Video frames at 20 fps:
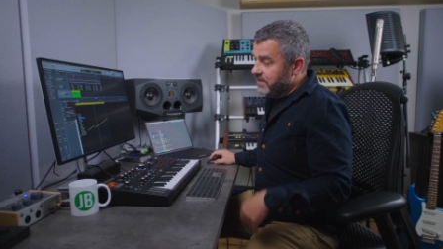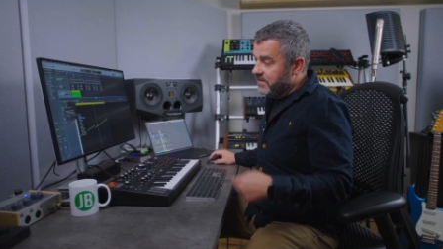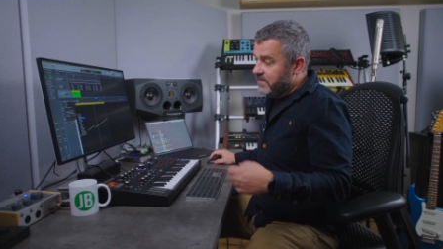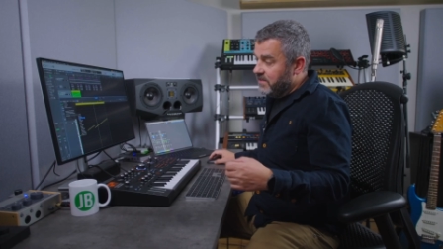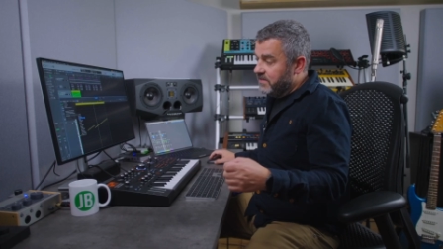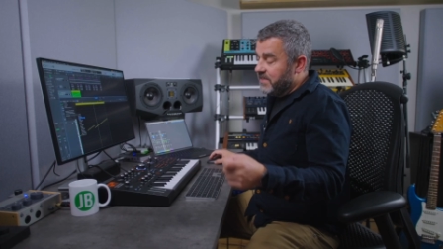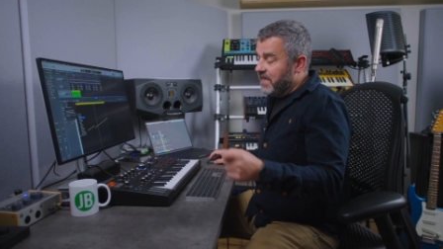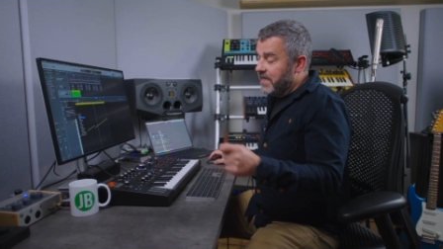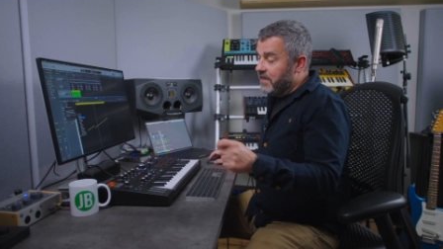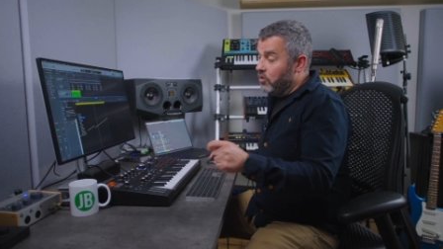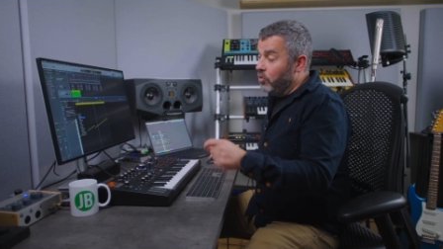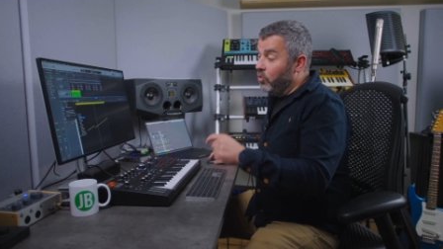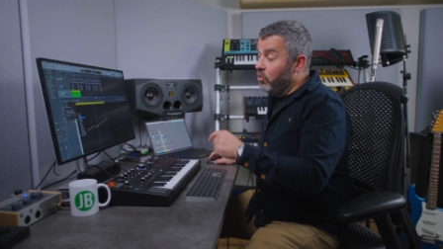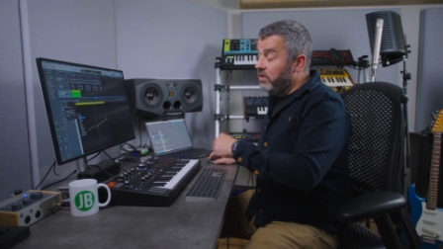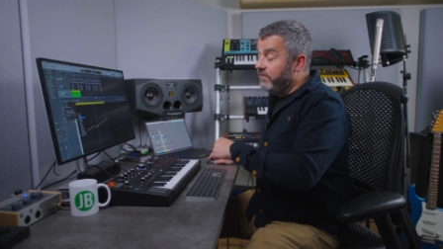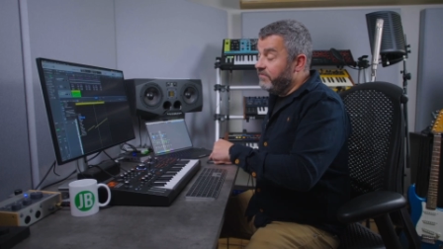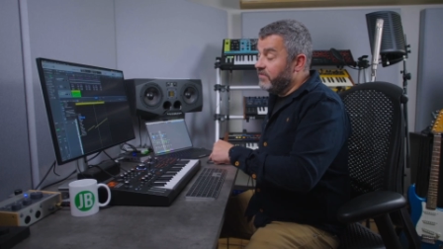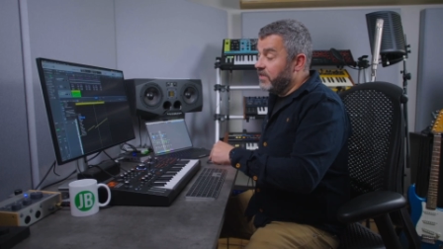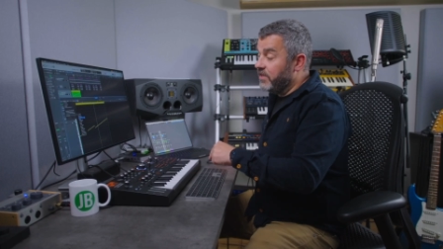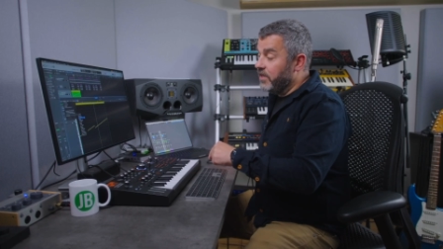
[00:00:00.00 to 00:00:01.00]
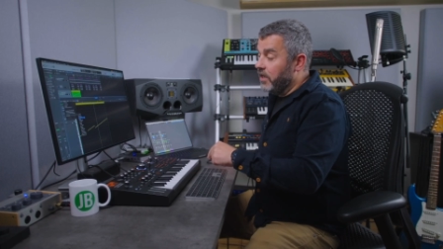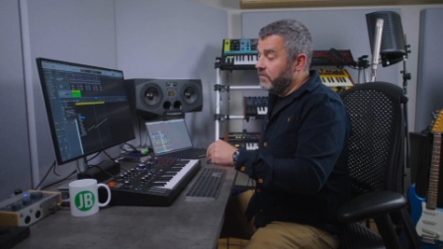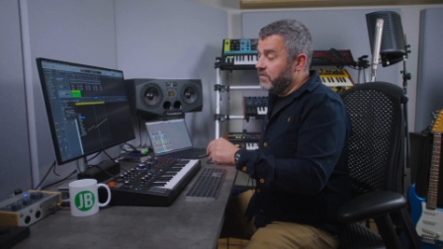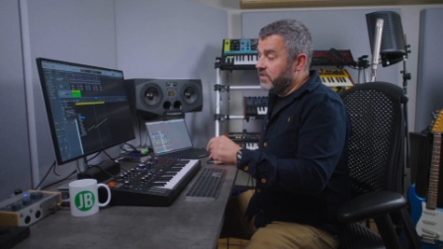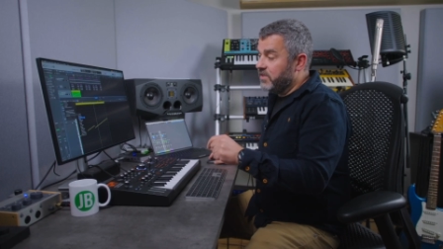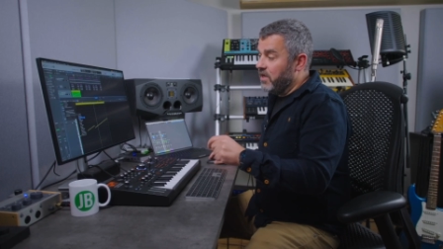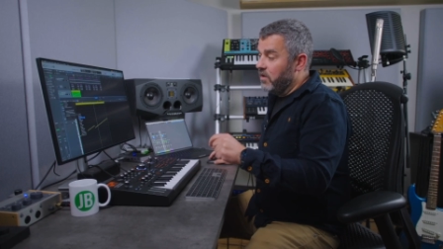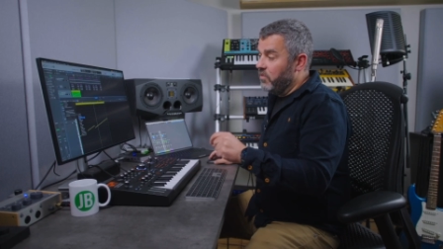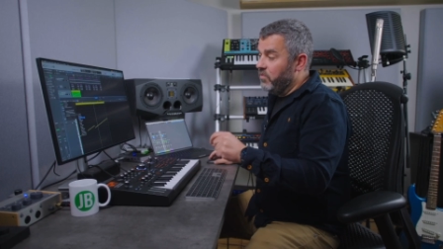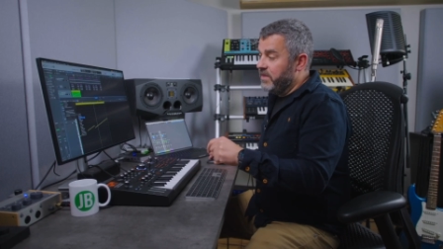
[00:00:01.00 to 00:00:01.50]
is to take all of the
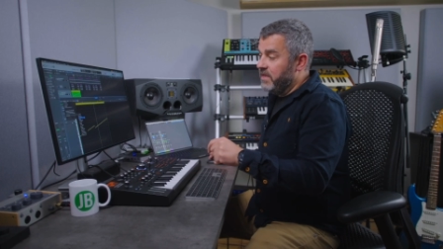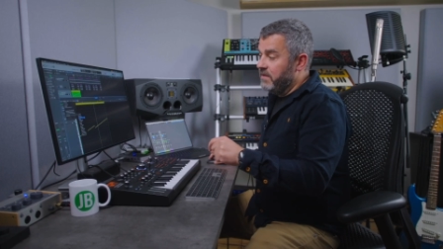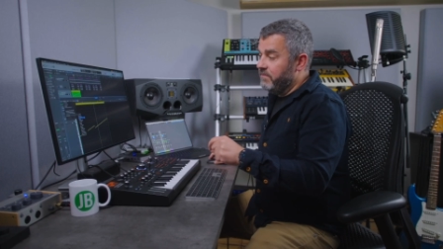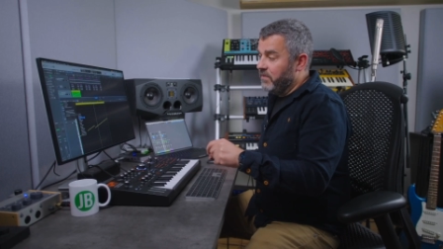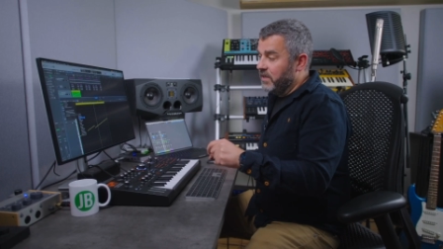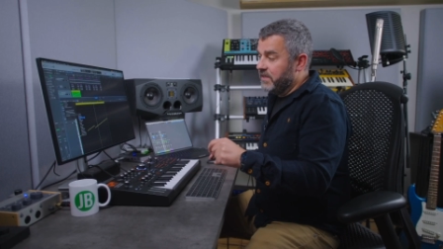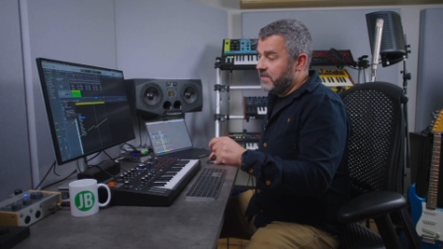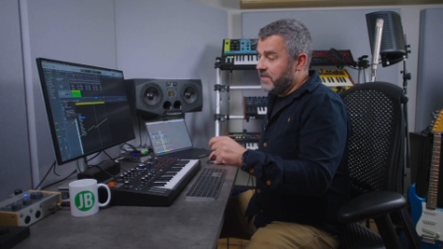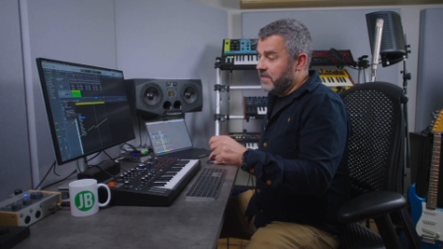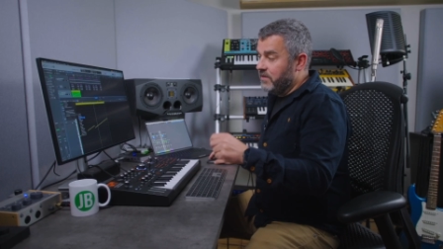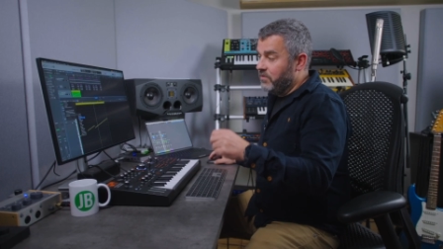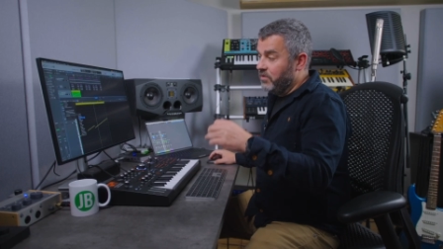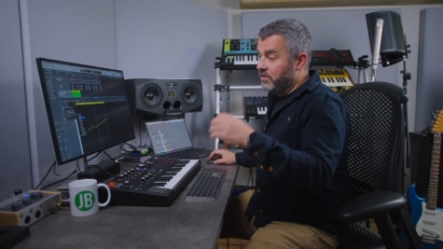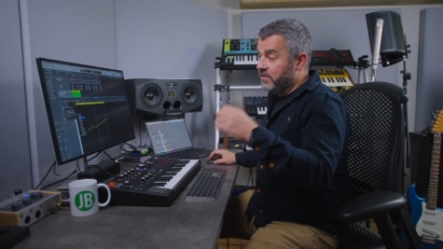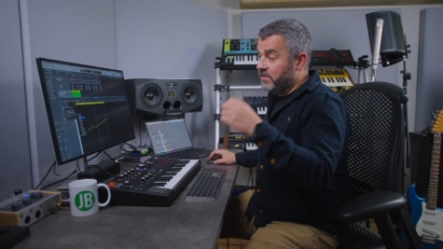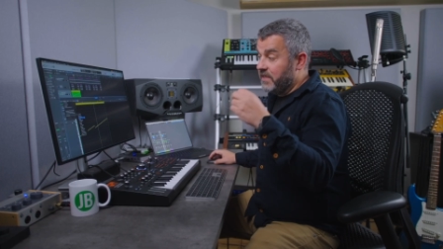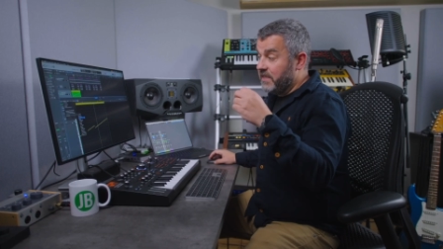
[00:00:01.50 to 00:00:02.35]
notes that are within my sequence,